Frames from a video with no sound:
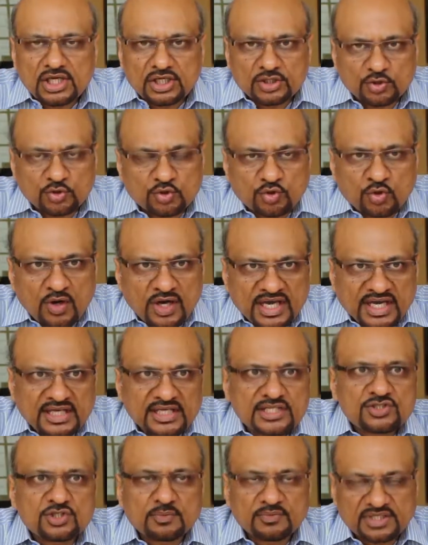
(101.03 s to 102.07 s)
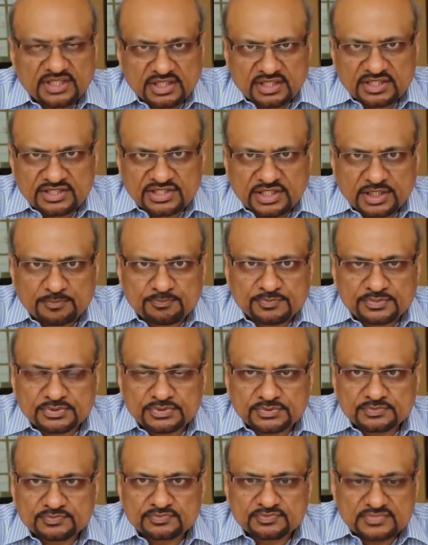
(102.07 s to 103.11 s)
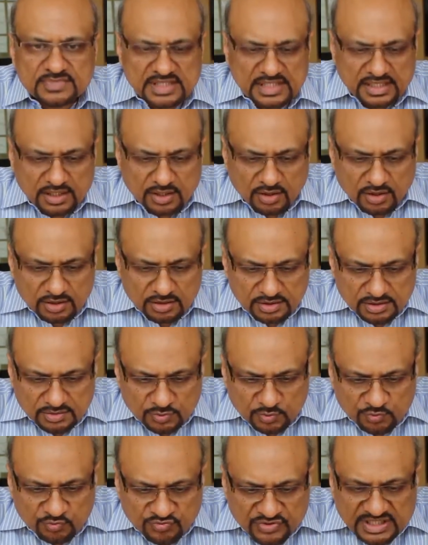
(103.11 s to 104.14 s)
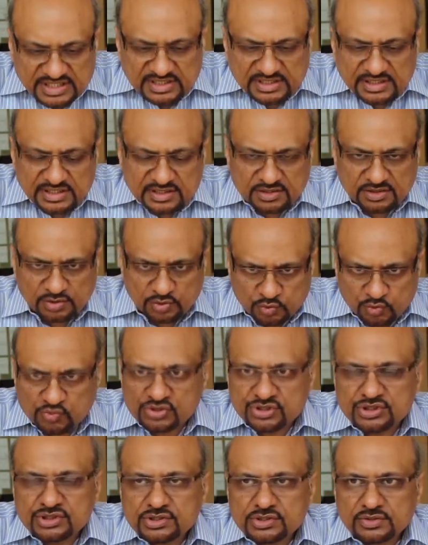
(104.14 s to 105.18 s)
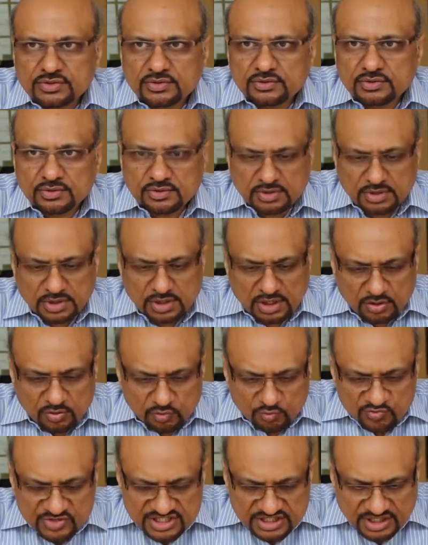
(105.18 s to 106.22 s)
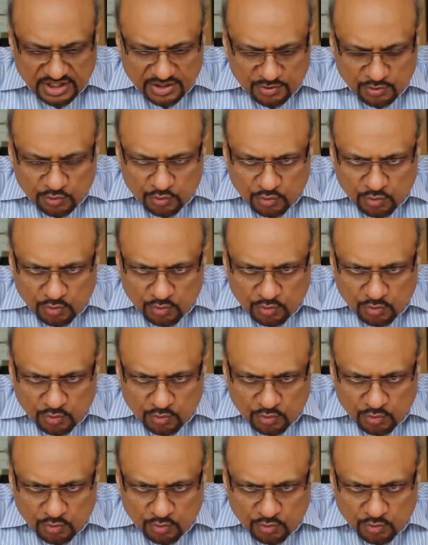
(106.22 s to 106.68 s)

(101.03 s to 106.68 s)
To draw any geometrical shape, we need tools which can